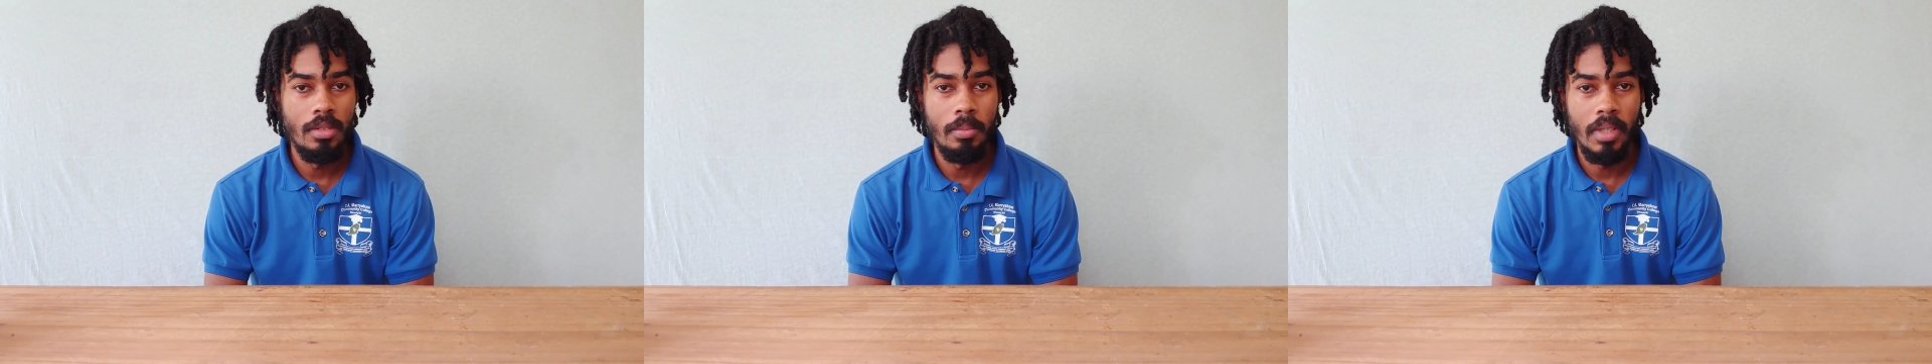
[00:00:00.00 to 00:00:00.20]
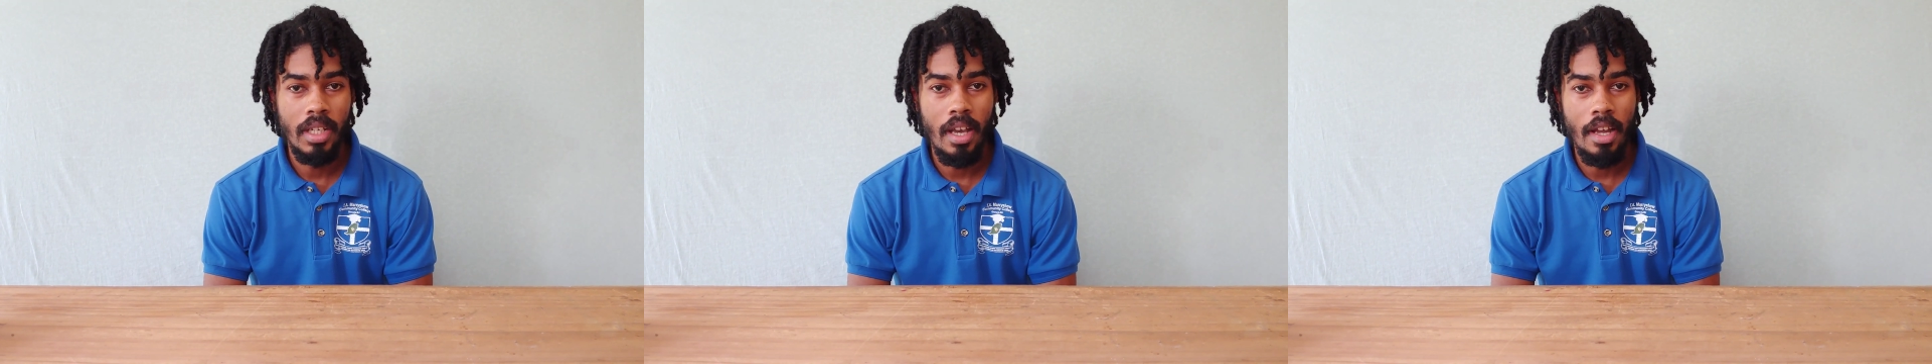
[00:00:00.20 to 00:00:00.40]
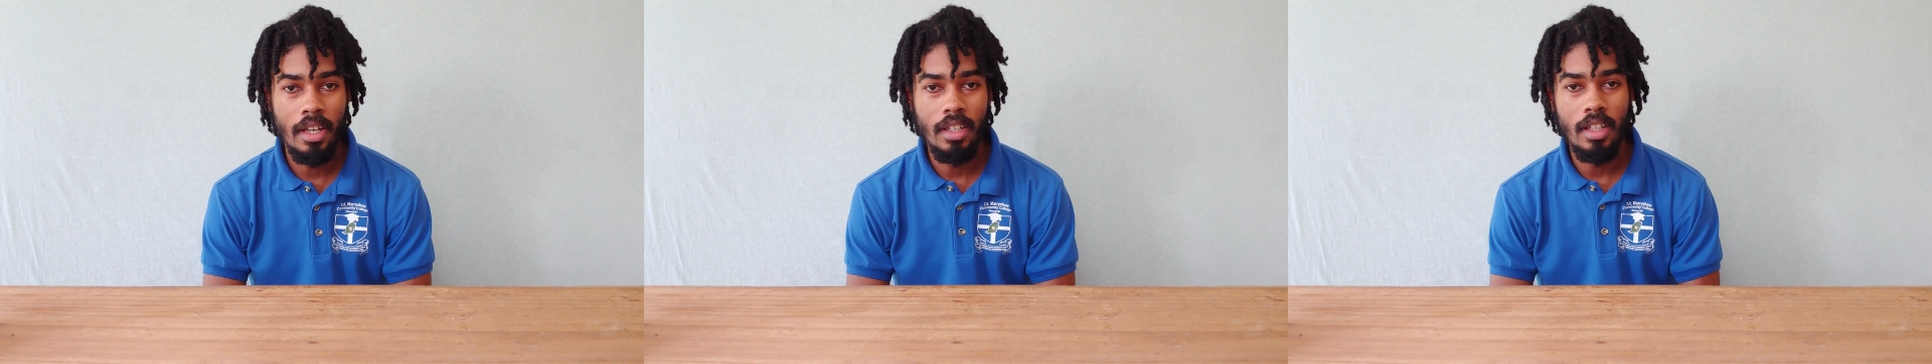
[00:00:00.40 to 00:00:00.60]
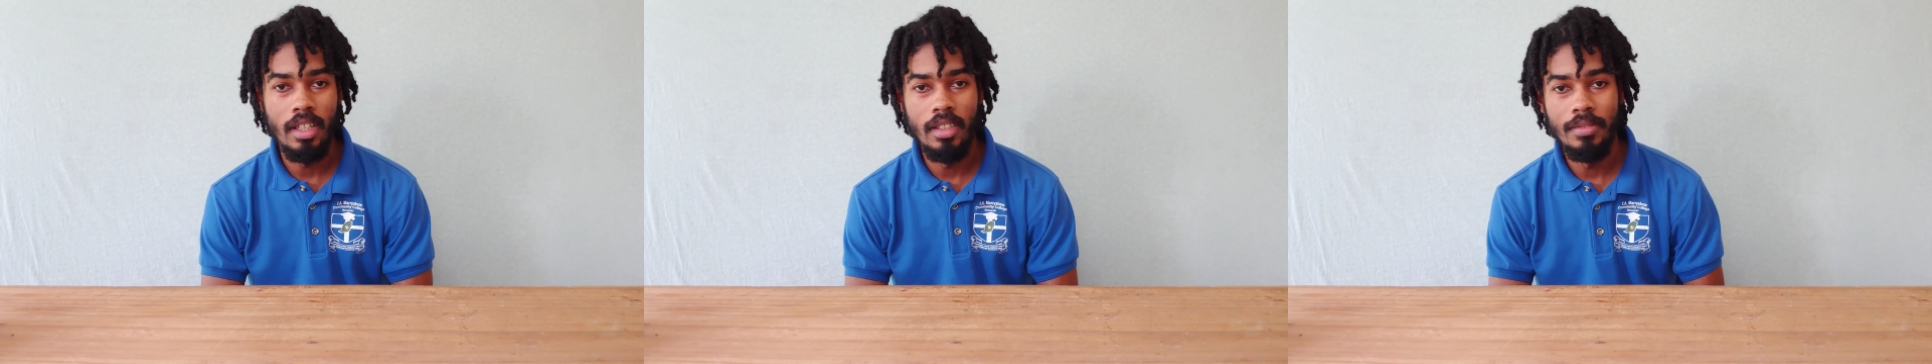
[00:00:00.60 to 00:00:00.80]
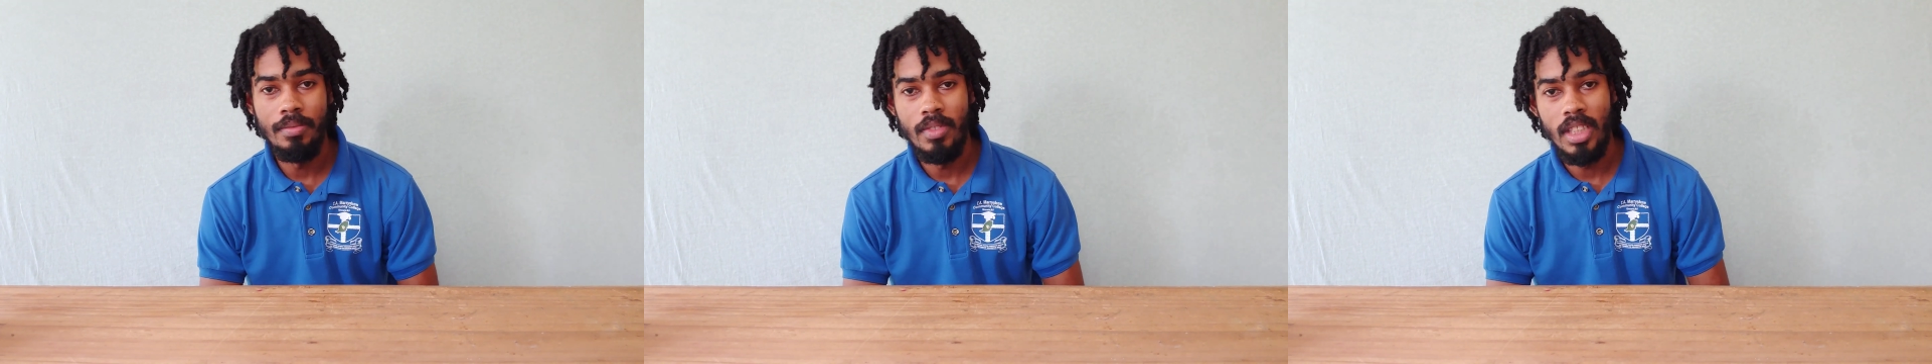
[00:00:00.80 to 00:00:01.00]

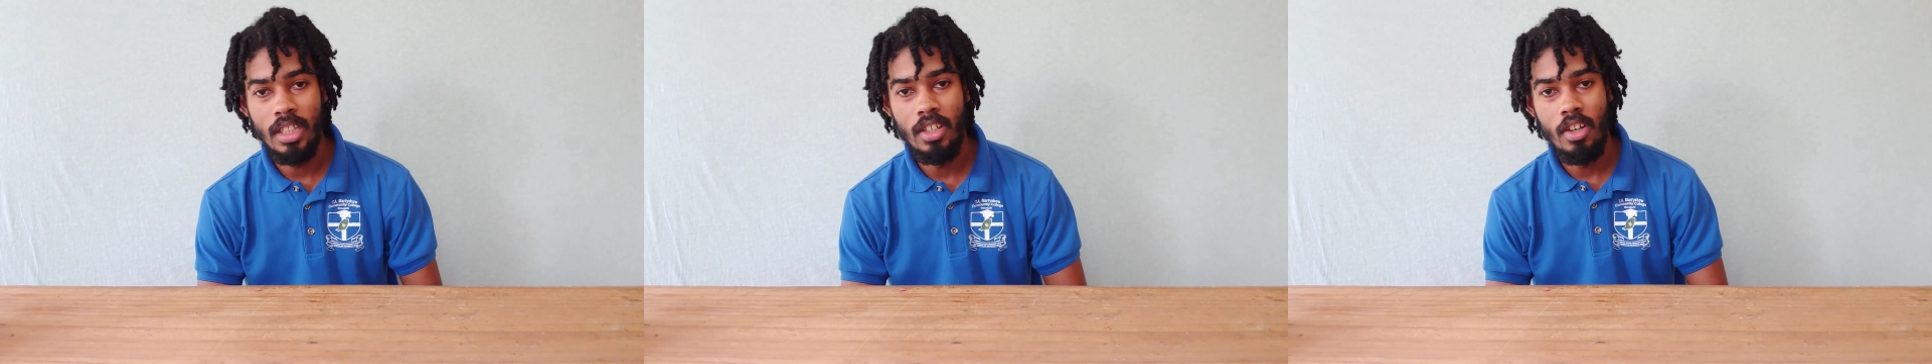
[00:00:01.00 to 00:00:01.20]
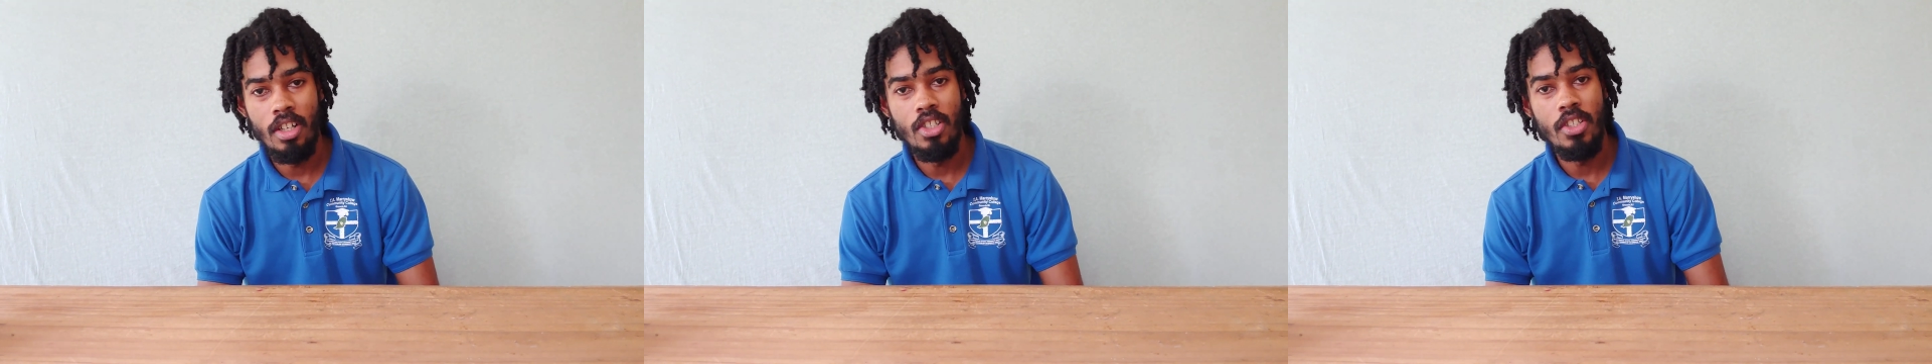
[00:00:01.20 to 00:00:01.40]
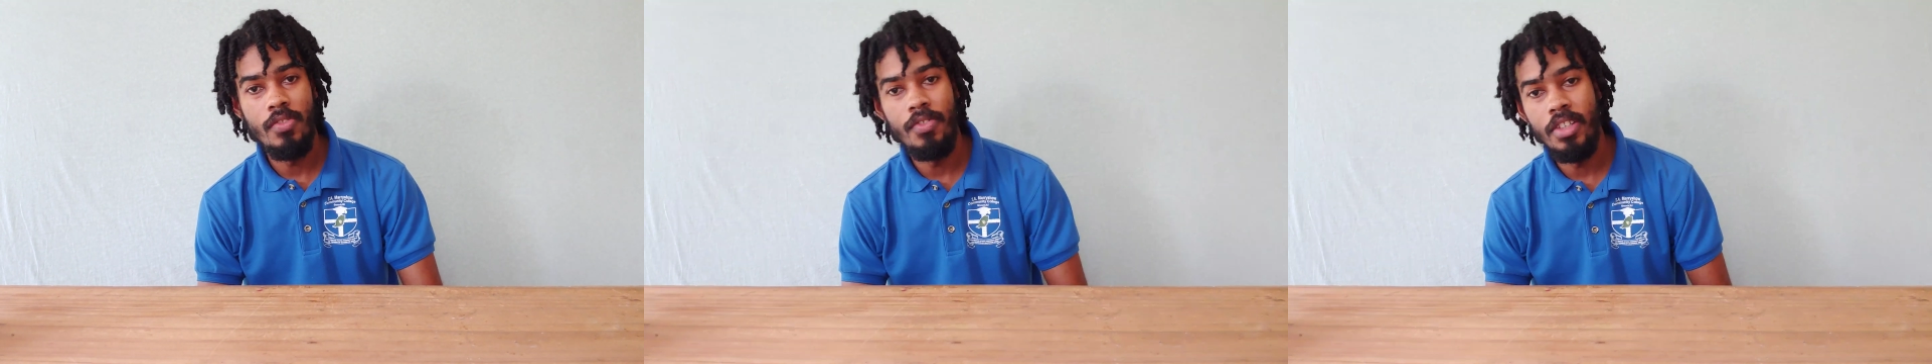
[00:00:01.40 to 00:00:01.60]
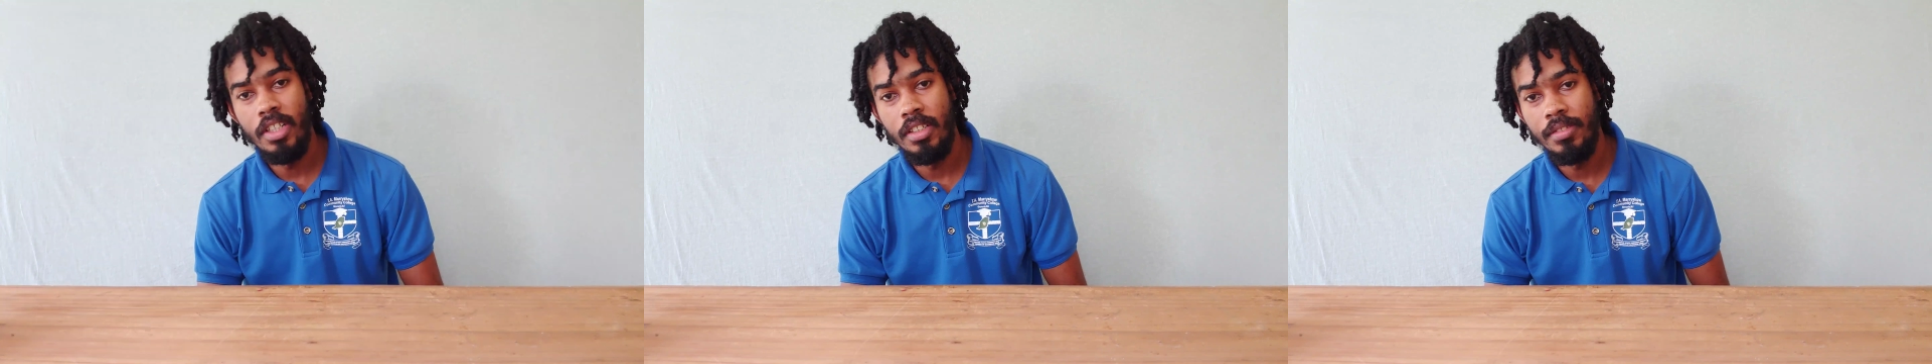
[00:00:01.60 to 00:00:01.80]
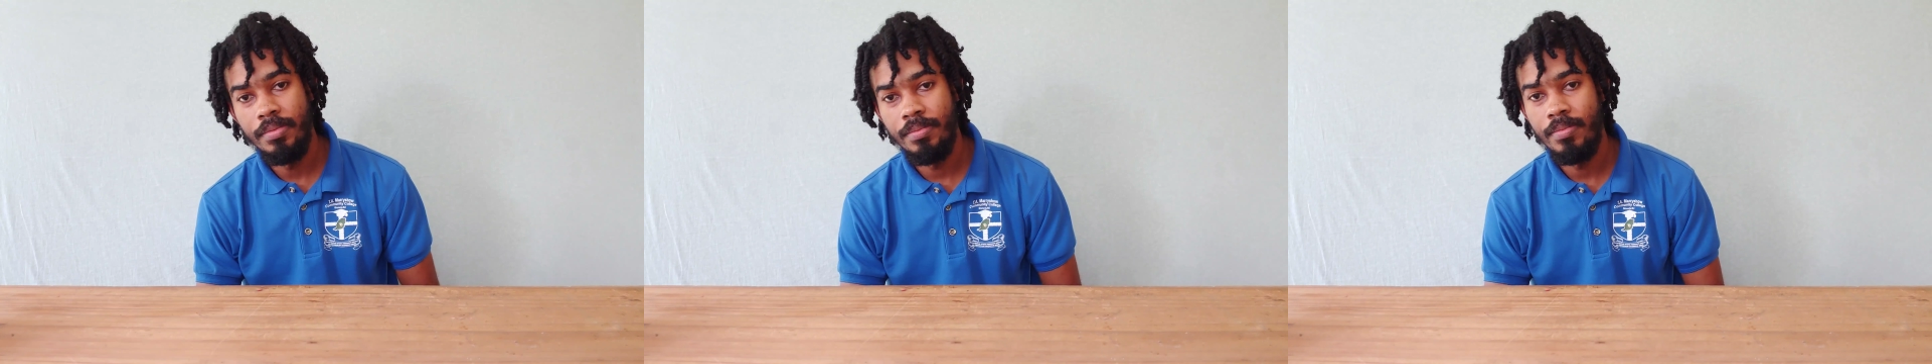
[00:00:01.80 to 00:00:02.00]
Mechanical Technology
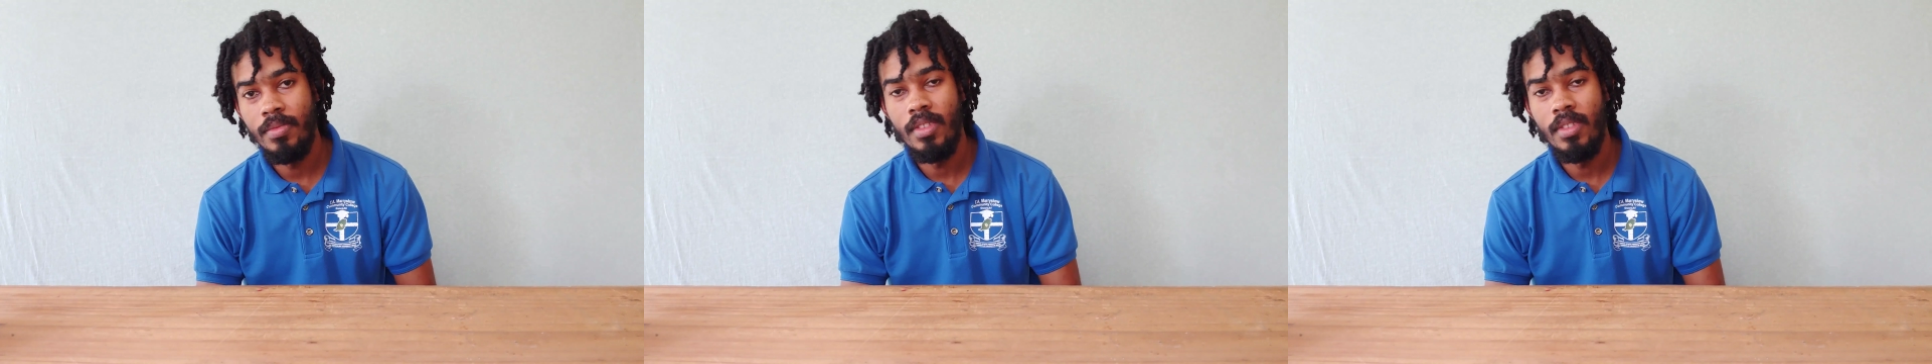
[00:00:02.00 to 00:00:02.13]
field.